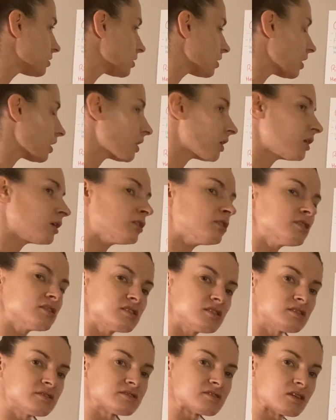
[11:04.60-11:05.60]
And that
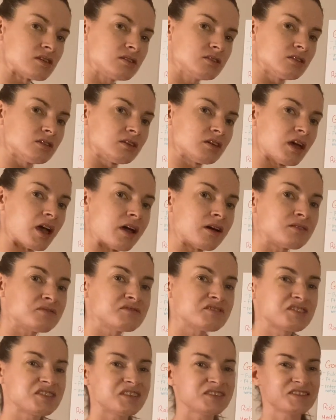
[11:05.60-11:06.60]
is it. I will
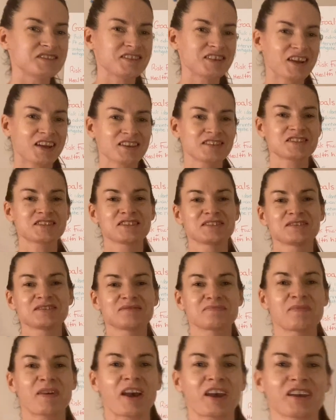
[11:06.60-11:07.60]
talk to you guys
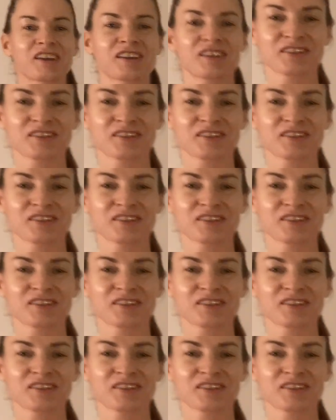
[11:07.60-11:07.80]
soon. Bye.